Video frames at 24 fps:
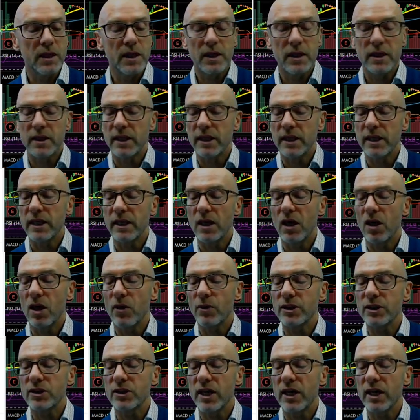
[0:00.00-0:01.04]
The
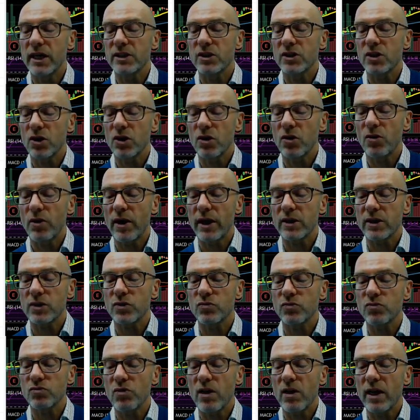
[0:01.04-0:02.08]
RSI's cracked
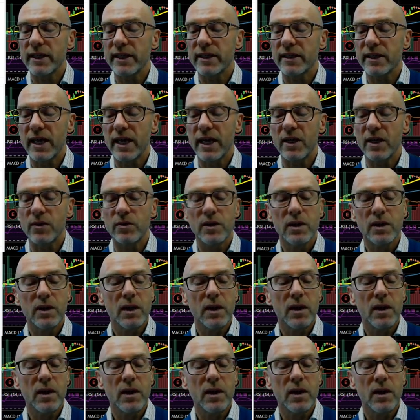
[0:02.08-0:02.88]
right down,